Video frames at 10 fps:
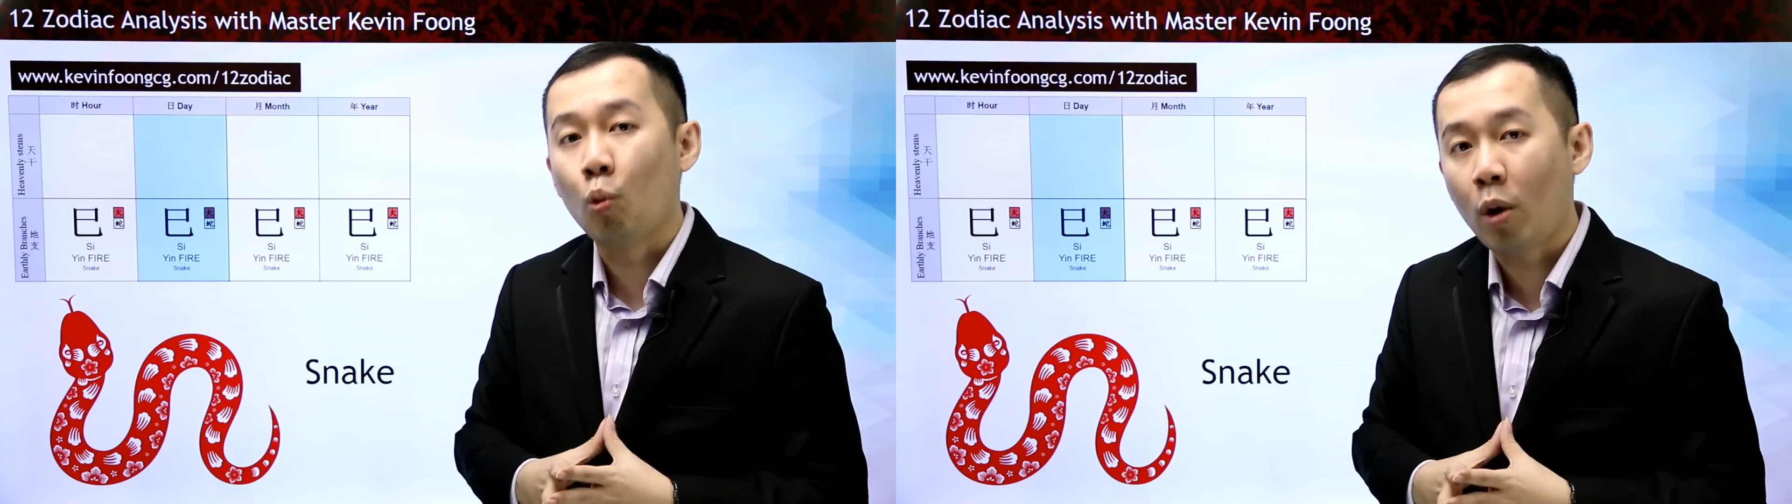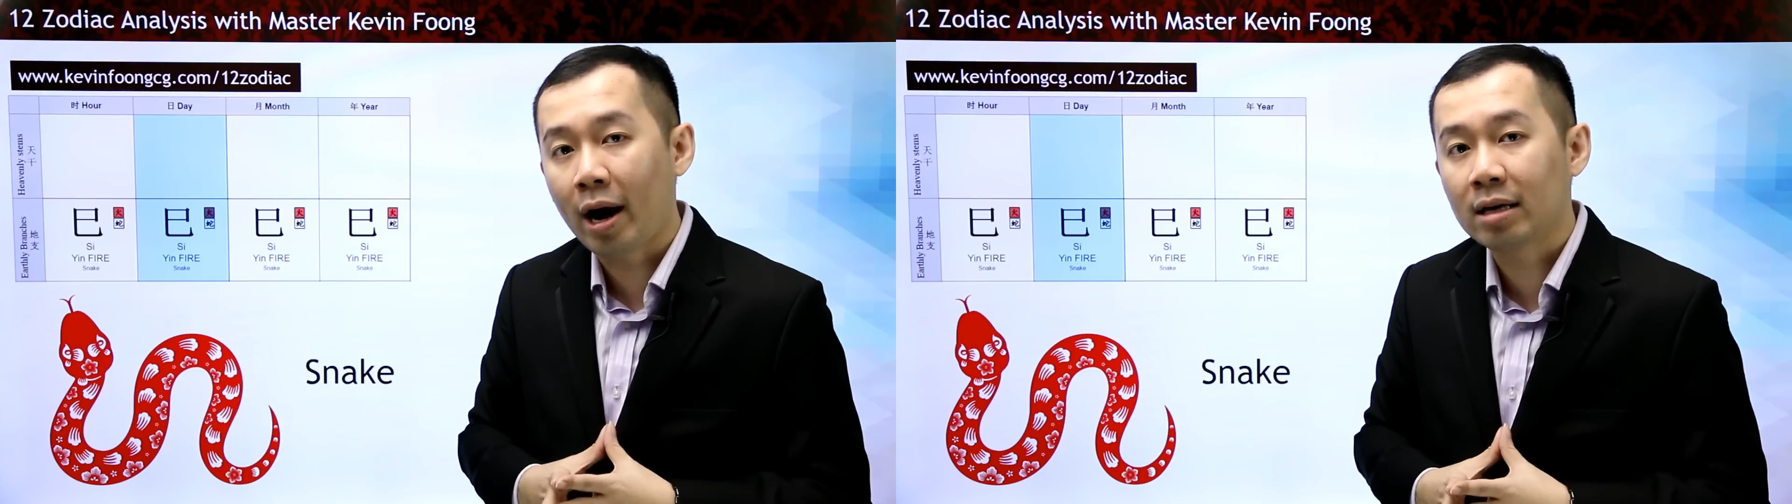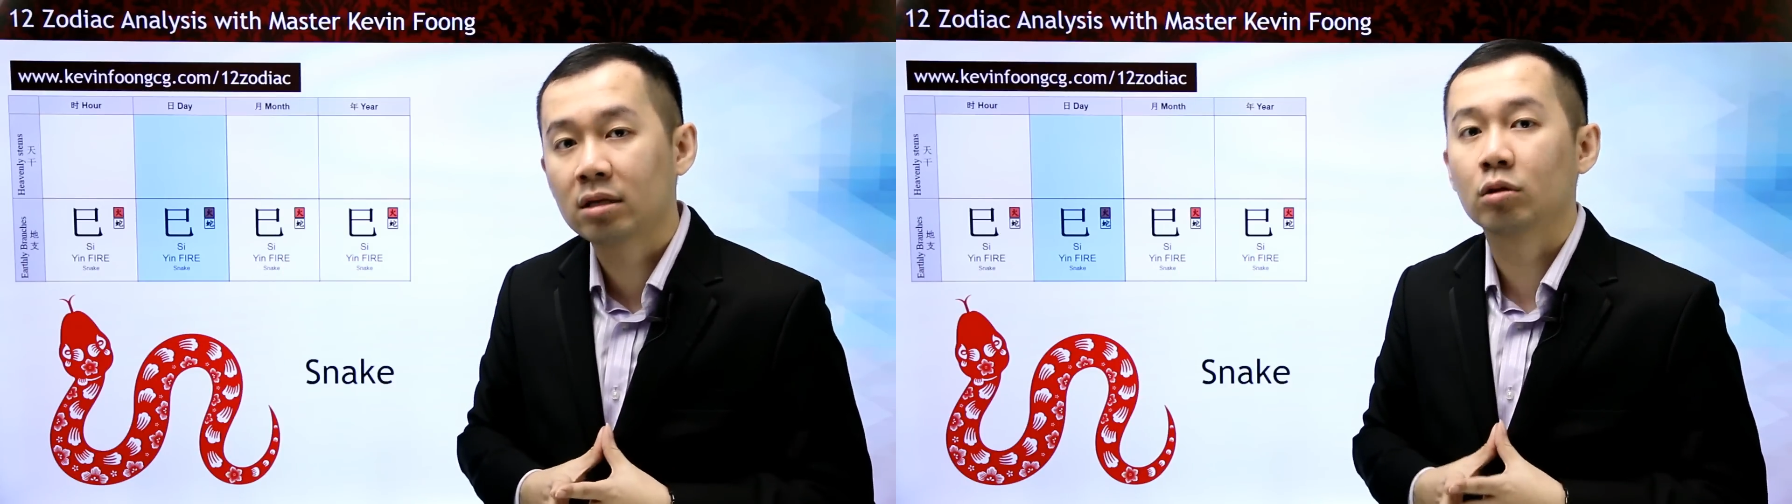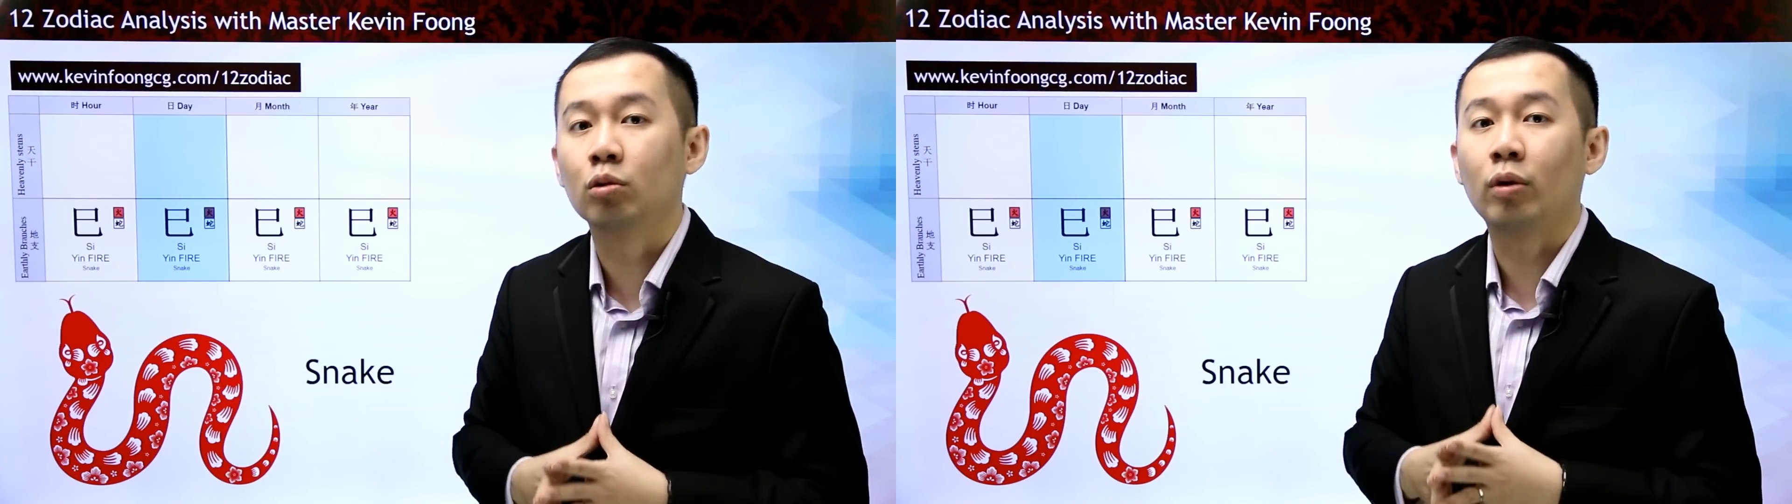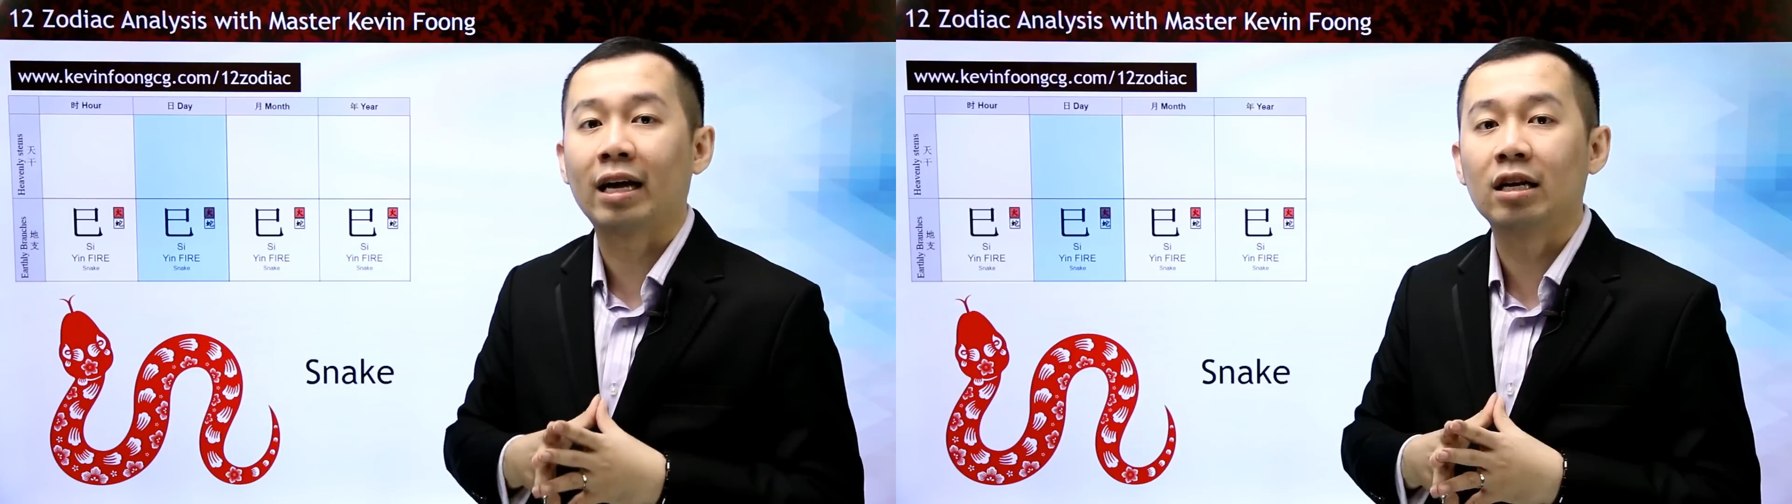wise
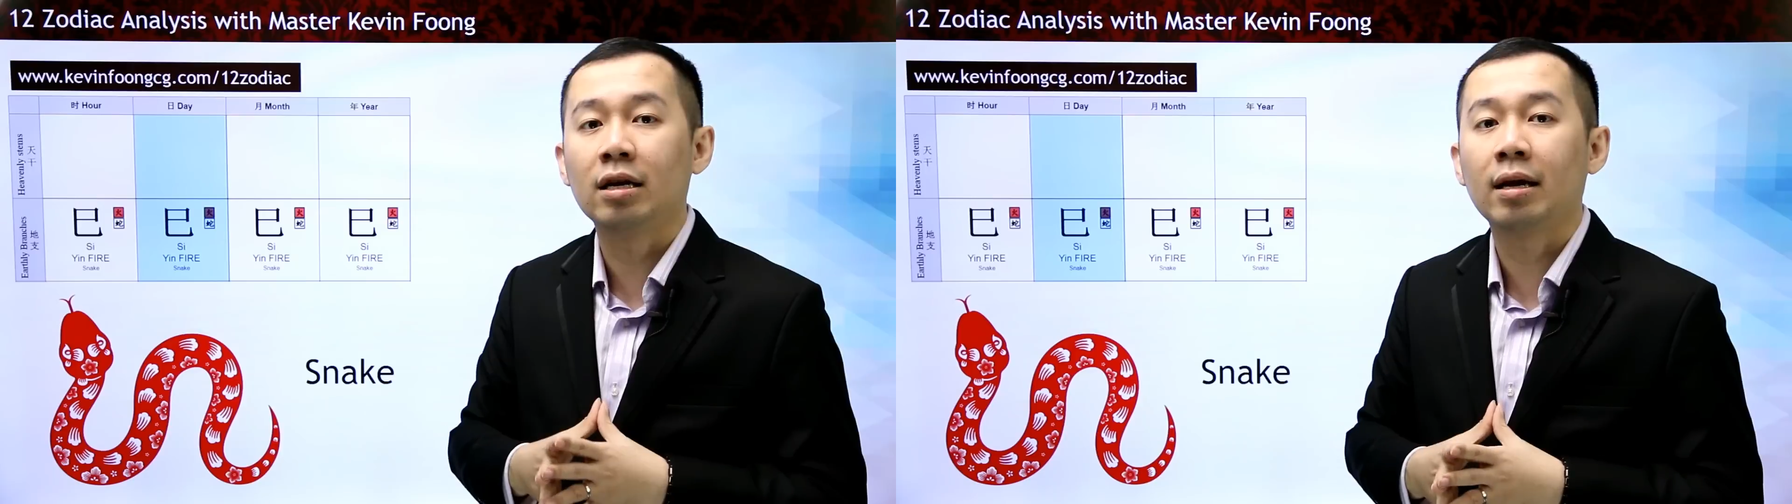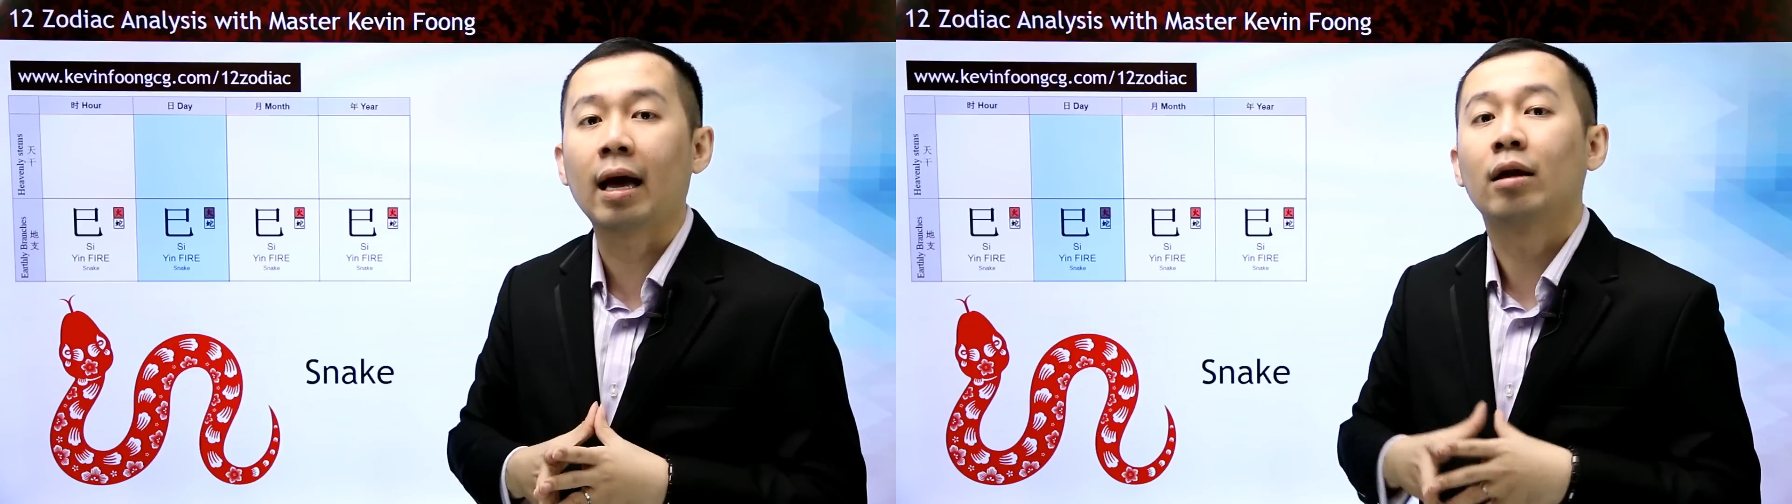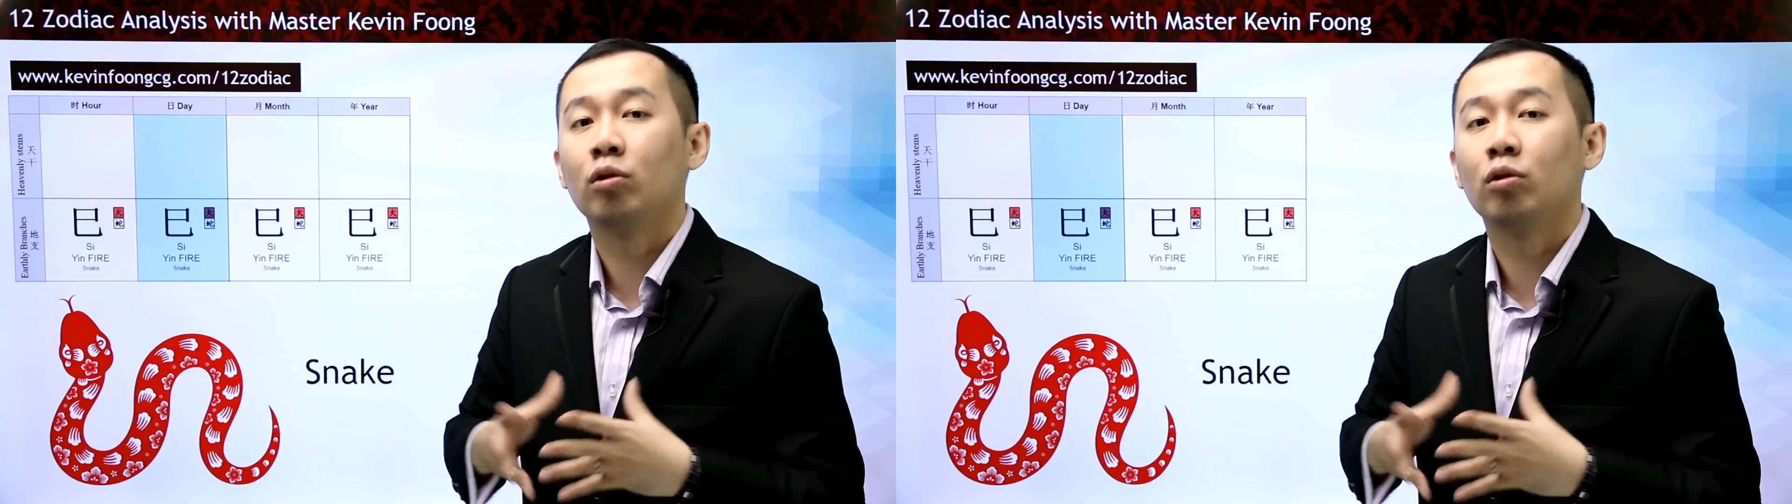to actually